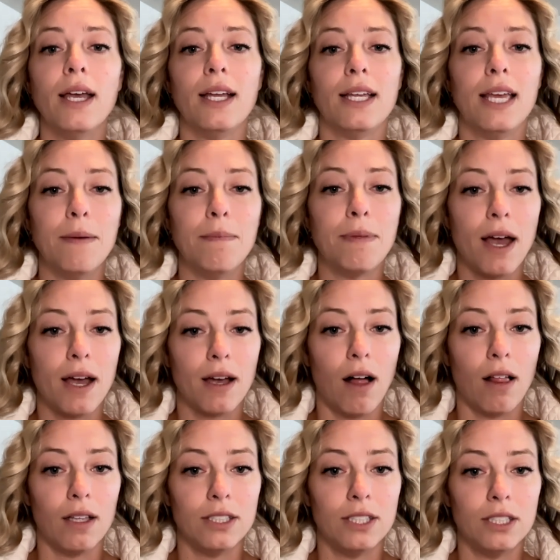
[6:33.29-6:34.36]
keep that
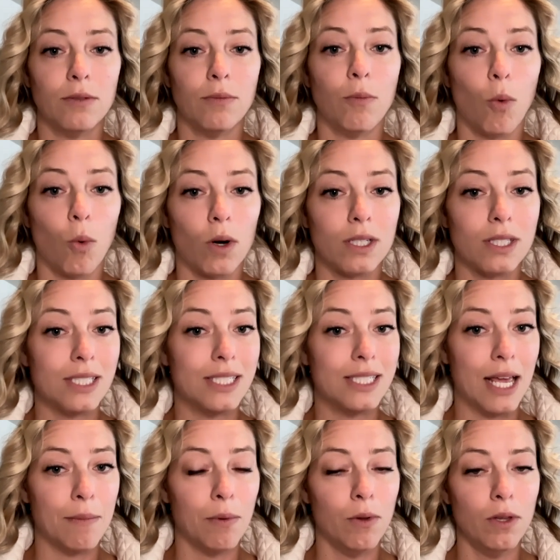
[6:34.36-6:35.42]
collagen more
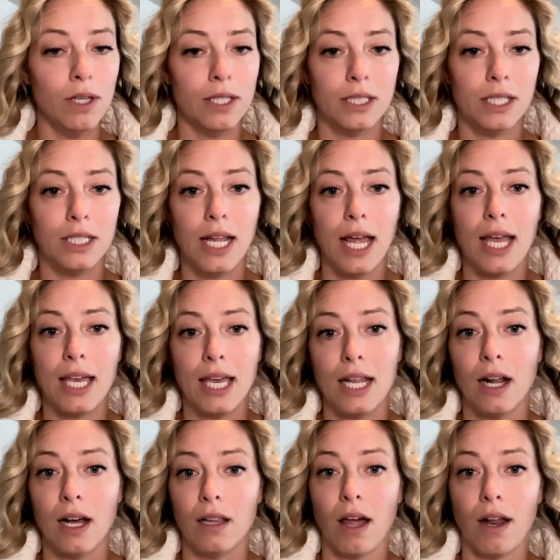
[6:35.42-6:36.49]
stable is to take in
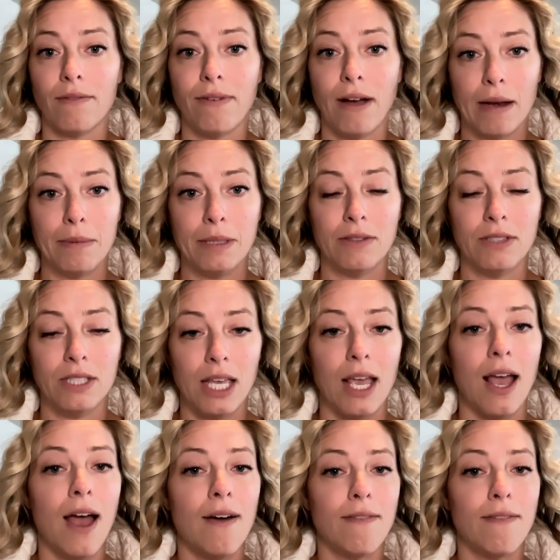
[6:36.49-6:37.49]
a lot of vitamin C.